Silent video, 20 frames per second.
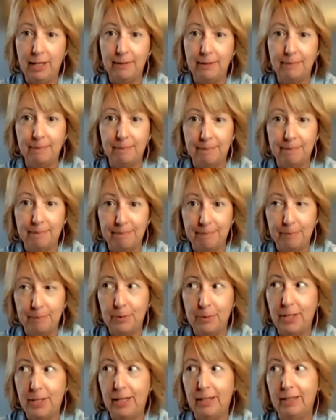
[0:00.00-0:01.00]
It
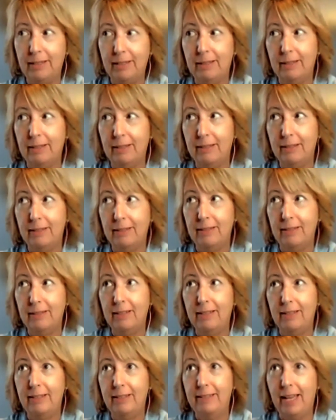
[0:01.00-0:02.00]
was like
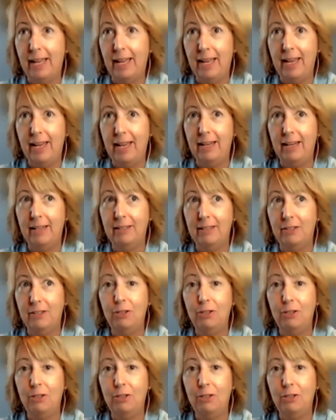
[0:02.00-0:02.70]
2